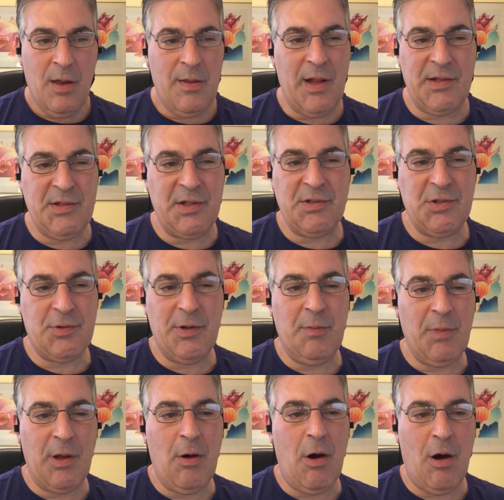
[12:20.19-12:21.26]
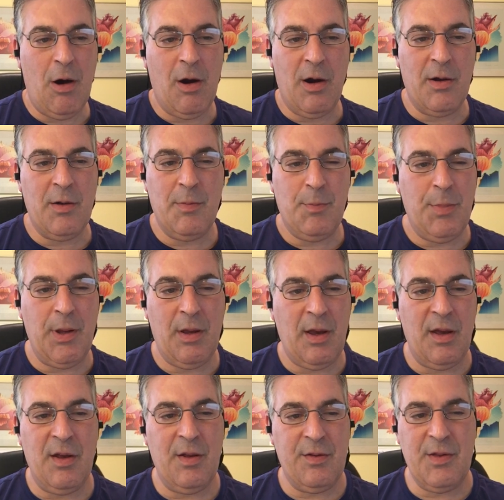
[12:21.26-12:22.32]
that's extremely hard,
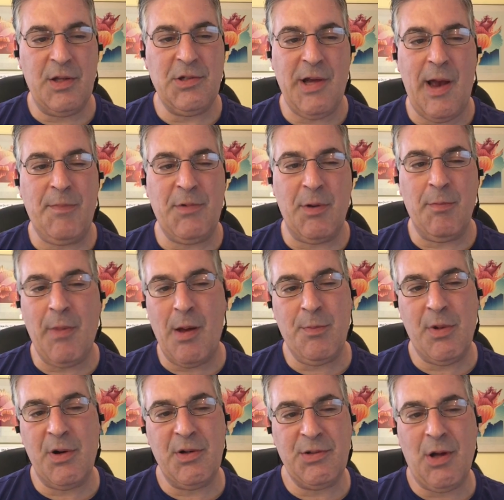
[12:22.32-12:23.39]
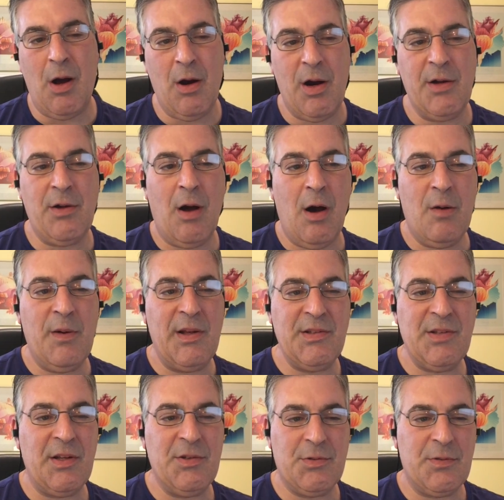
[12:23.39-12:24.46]
because the chapter members aren't
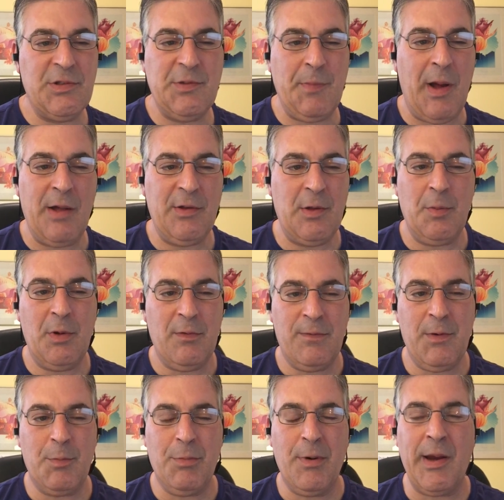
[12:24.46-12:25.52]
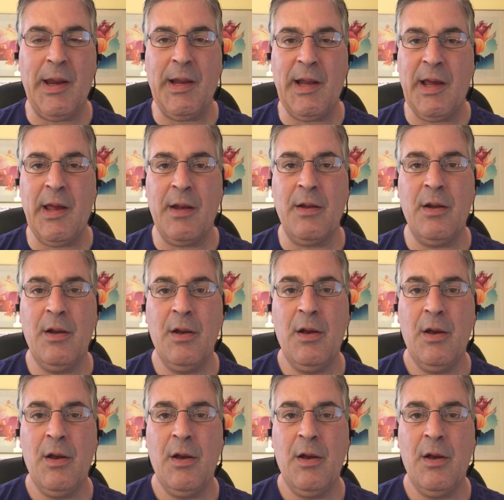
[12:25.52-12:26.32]
always as responsible for bringing in